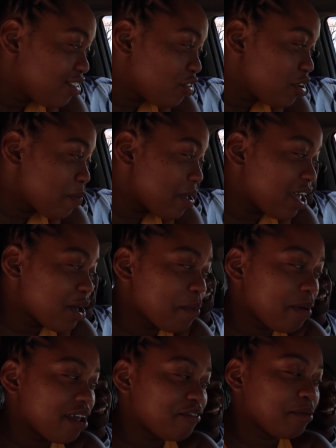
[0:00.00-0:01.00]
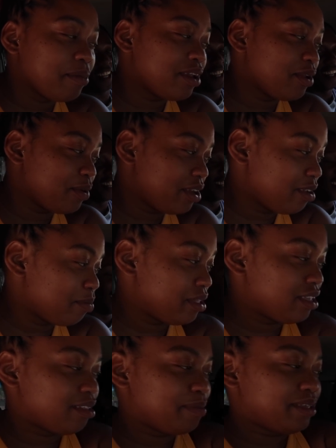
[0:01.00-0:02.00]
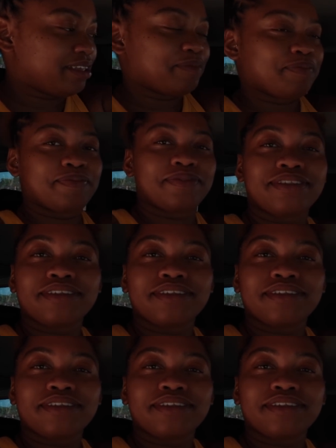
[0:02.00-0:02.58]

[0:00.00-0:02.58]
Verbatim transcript: Gentlemen, hang up on everybody when I please me.